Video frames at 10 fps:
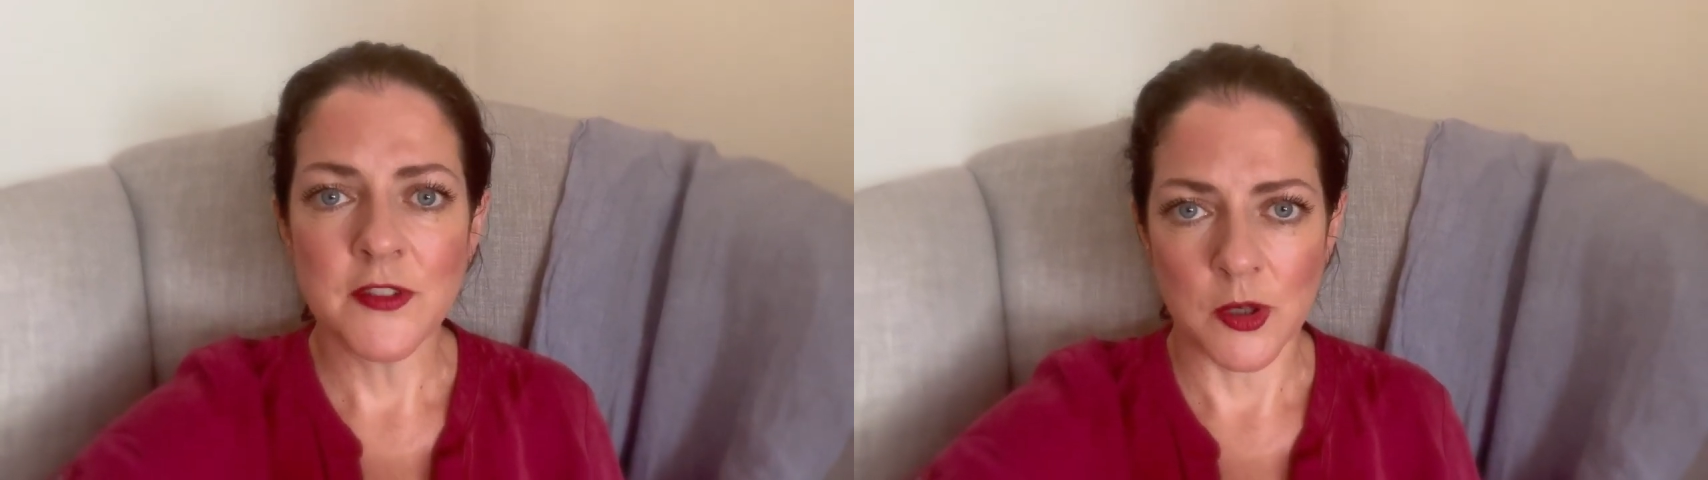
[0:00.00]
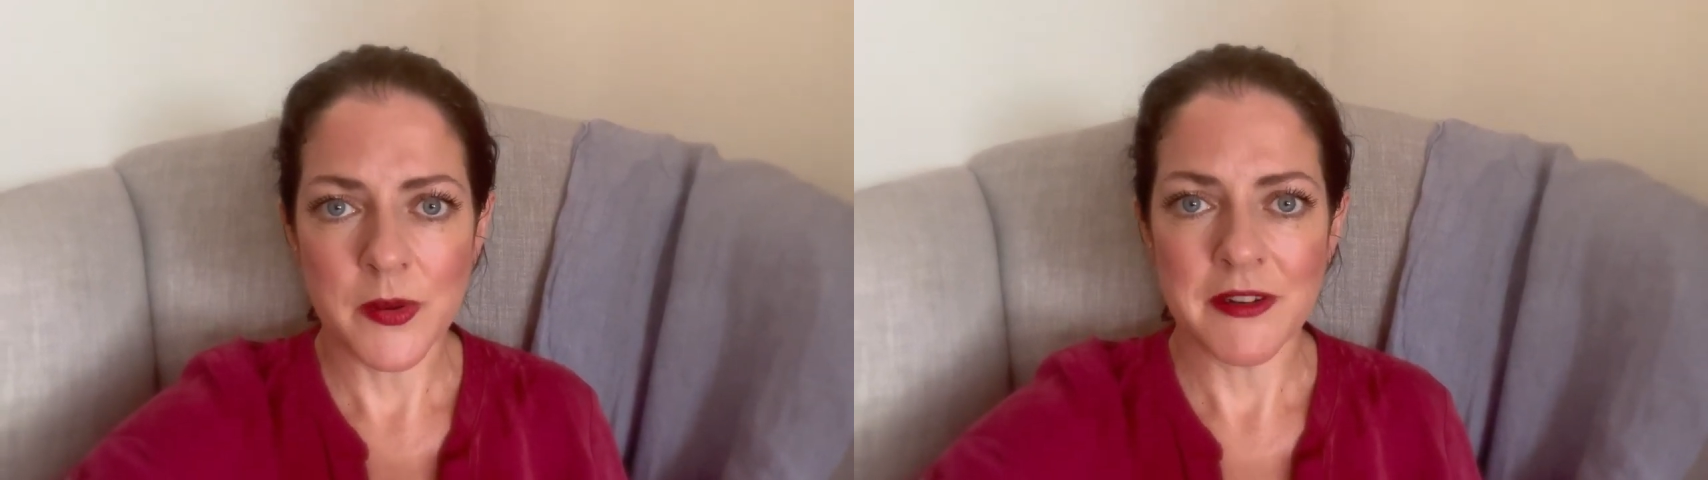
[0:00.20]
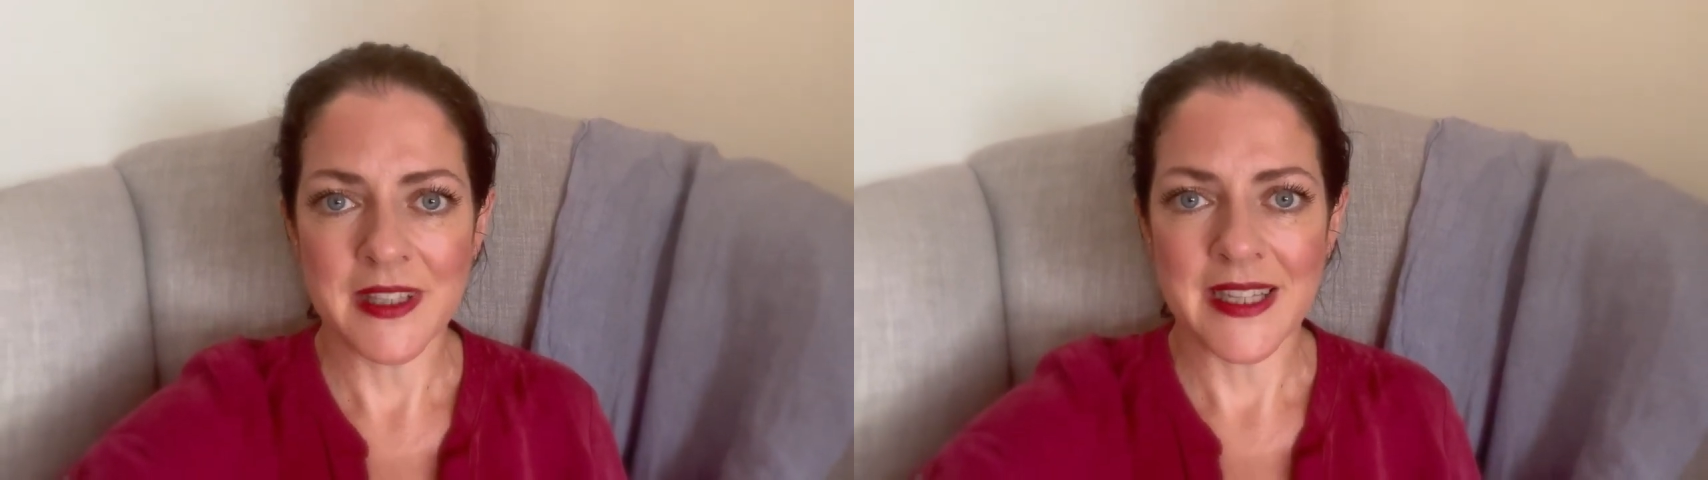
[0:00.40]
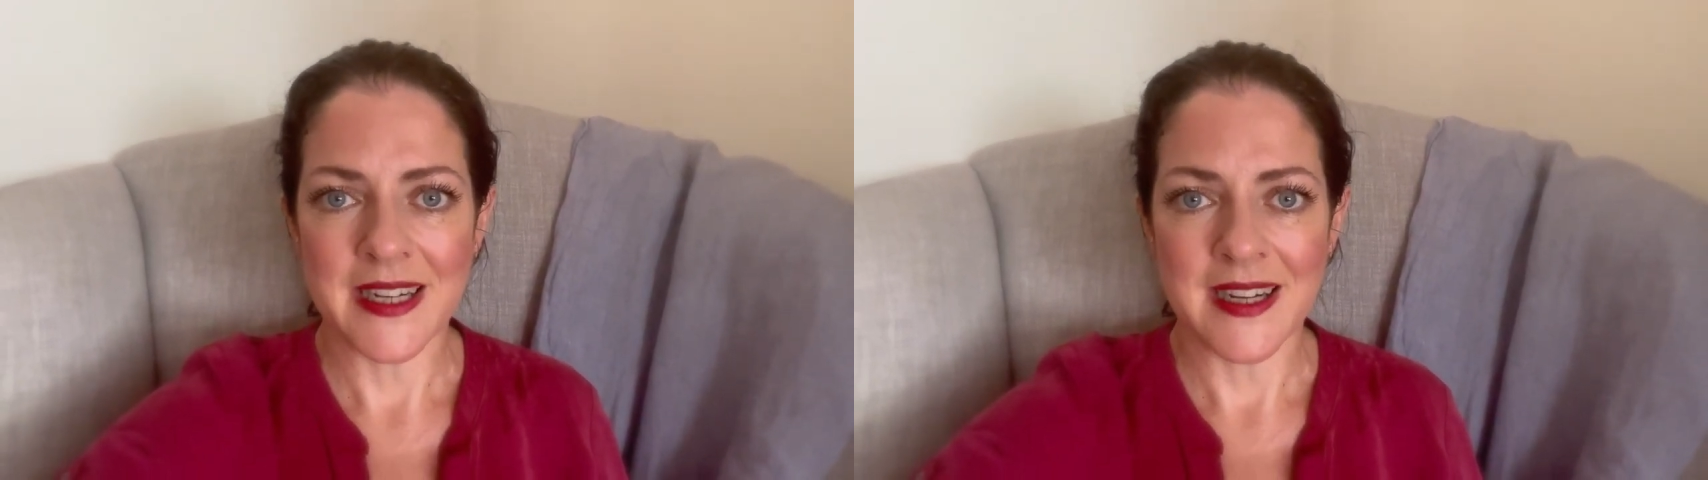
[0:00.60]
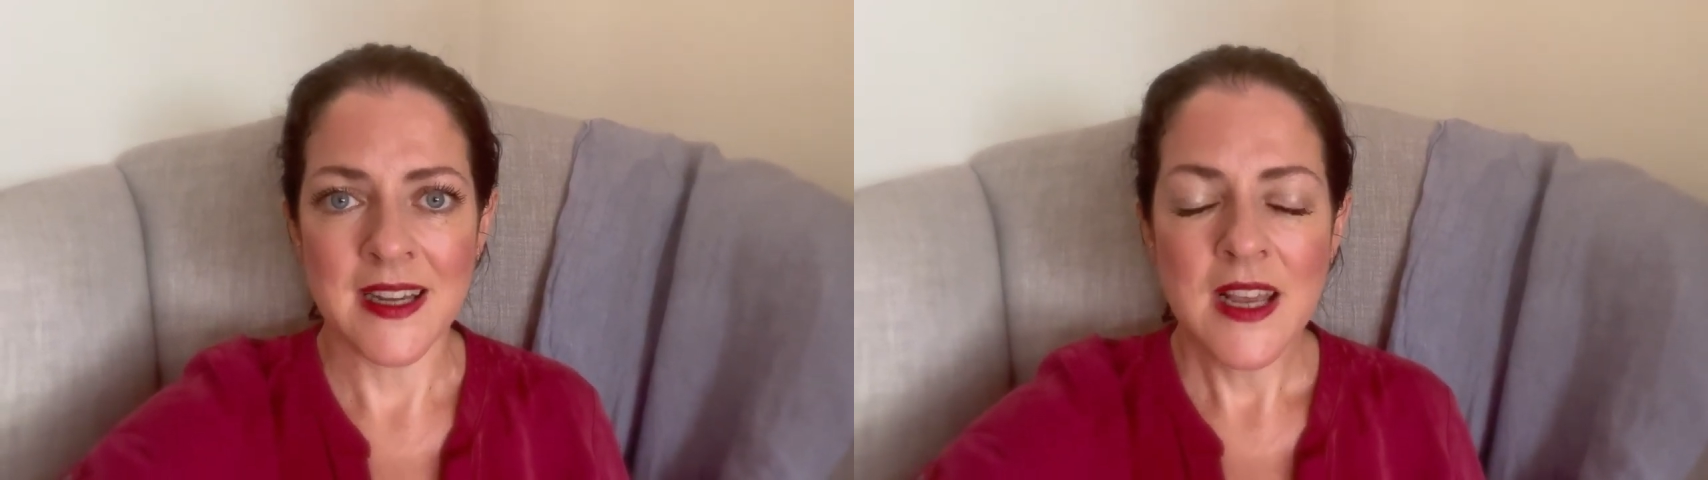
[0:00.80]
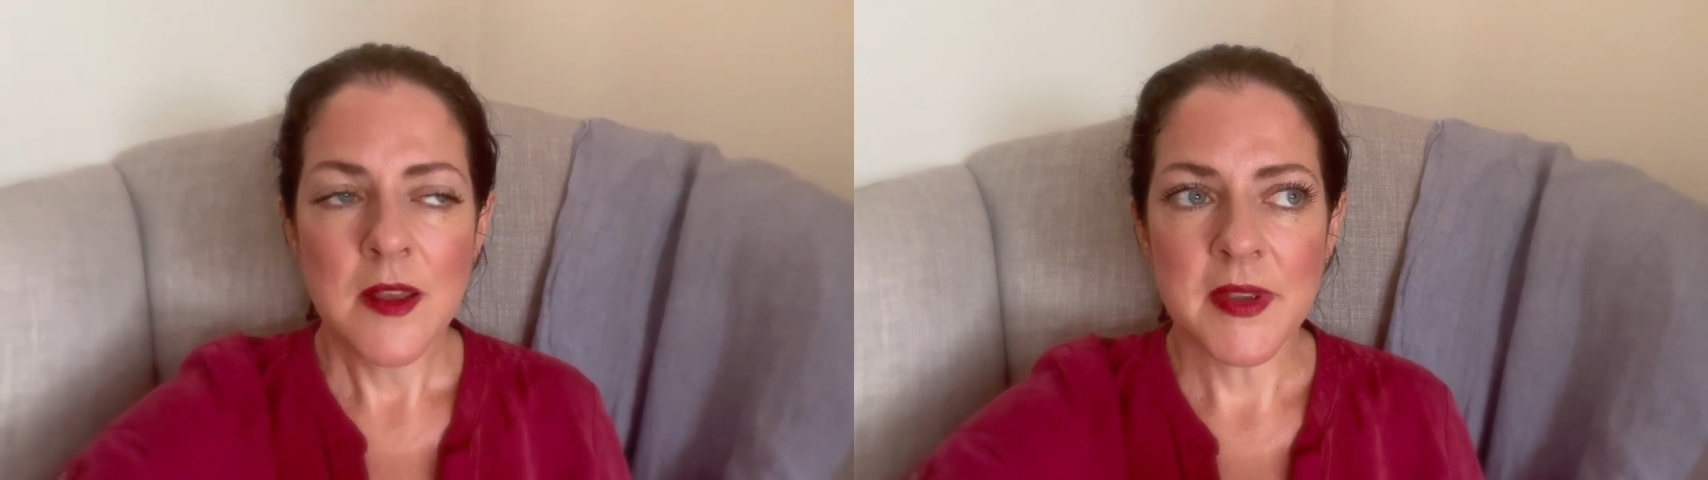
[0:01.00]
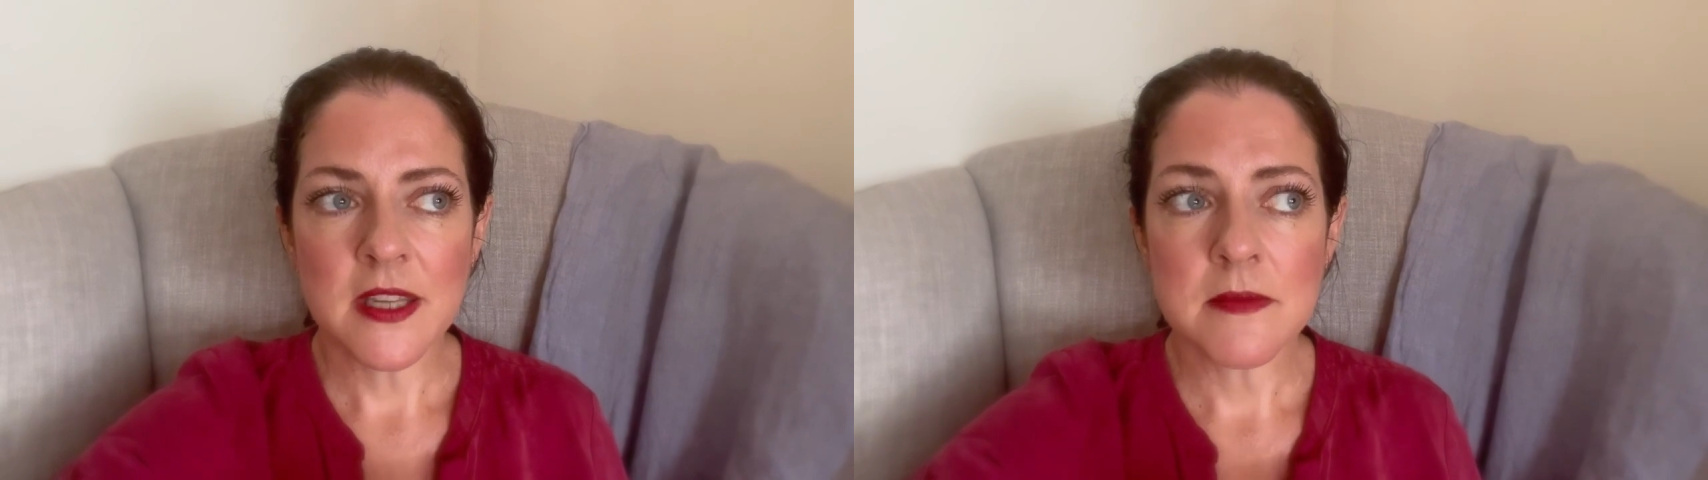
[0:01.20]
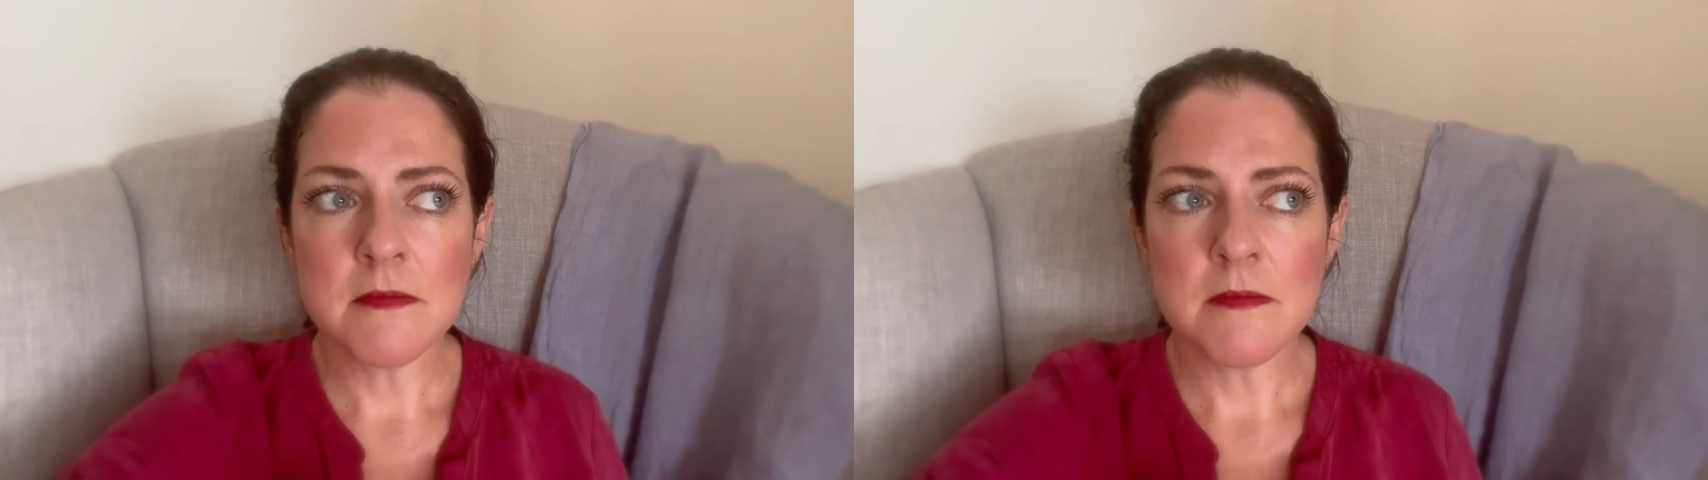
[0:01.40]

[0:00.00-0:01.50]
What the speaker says: query letter, because